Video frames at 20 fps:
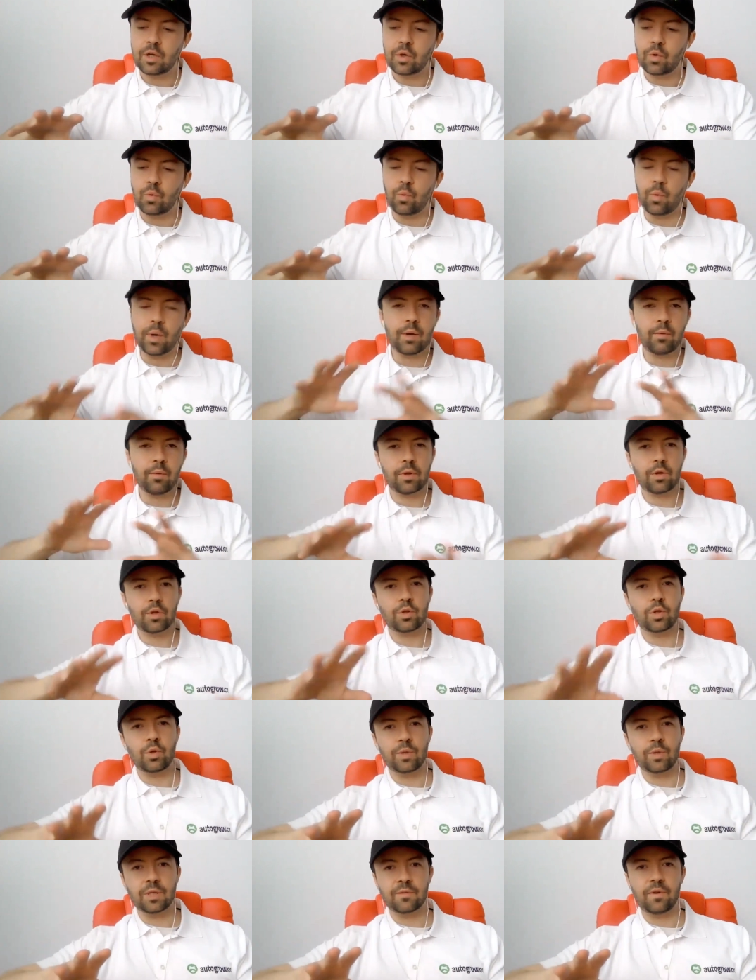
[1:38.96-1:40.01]
what I want to
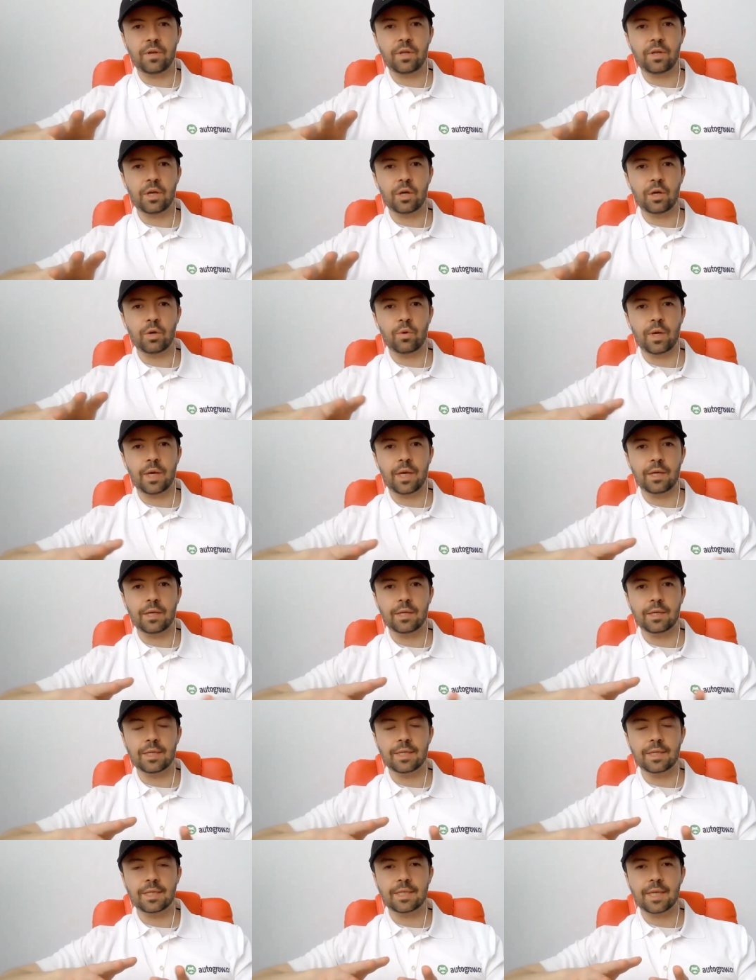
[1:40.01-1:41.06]
do in this video
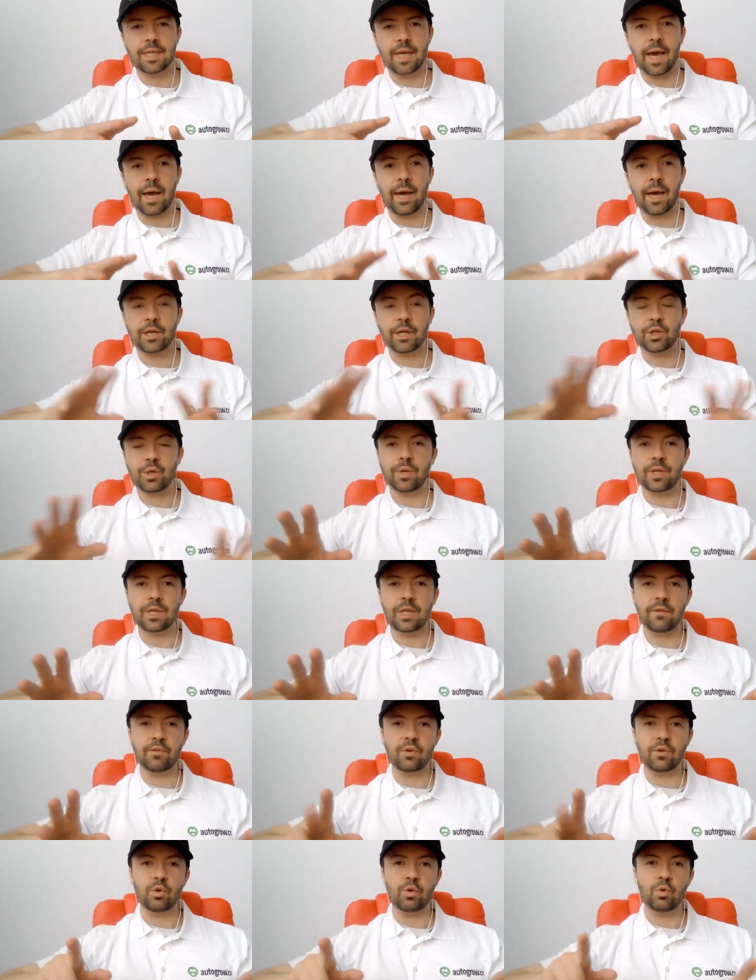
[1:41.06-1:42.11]
is I actually want to
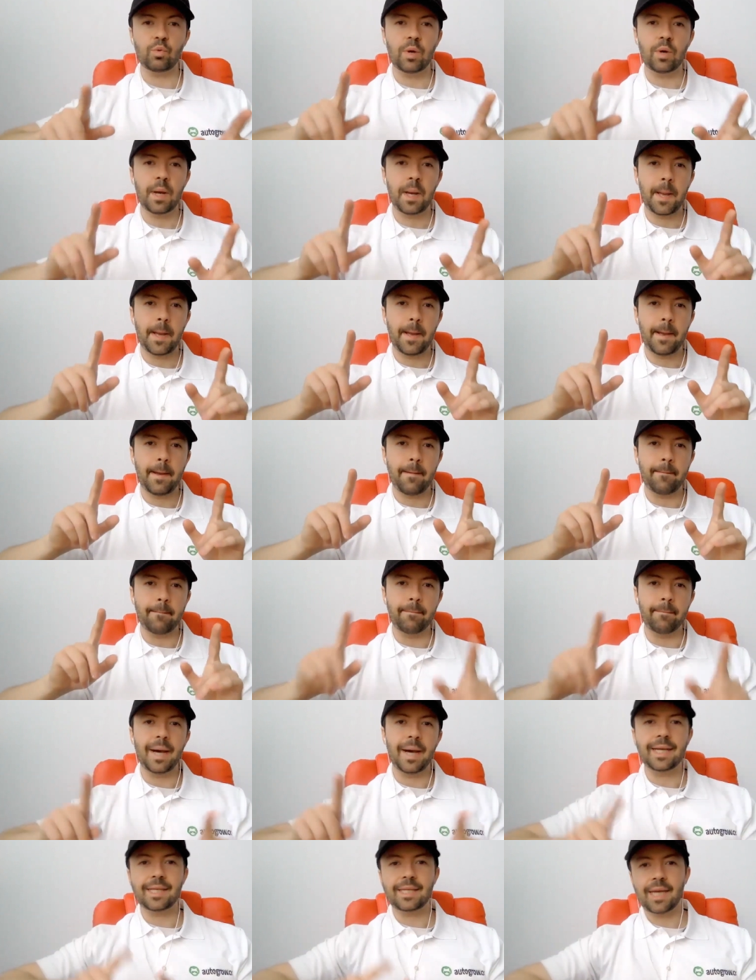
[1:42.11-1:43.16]
give you
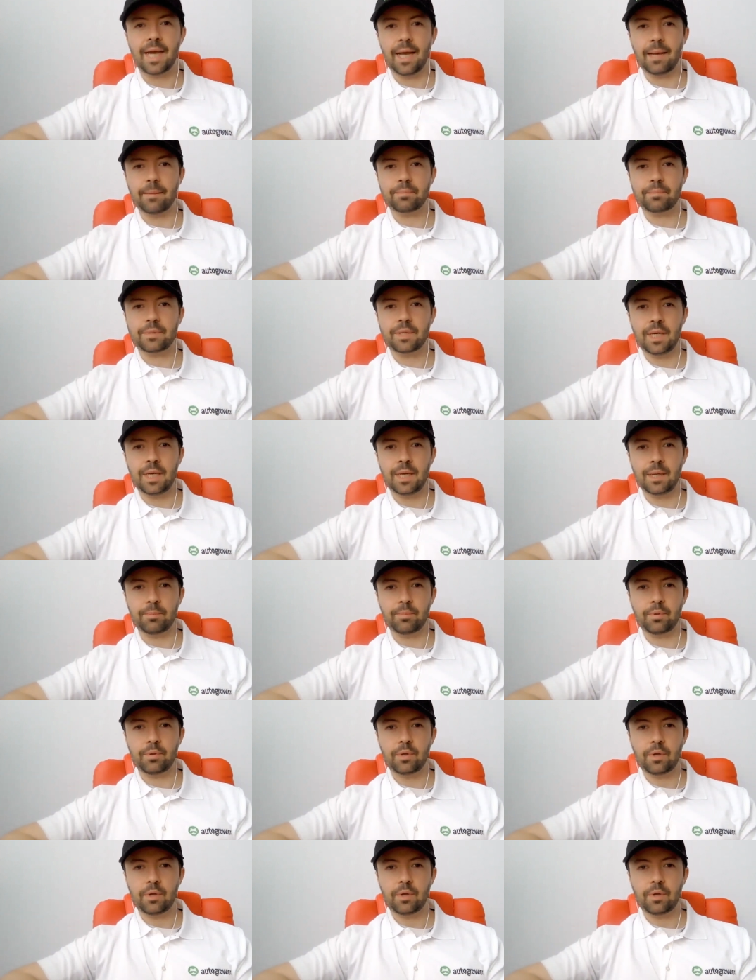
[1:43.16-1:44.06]
my top tip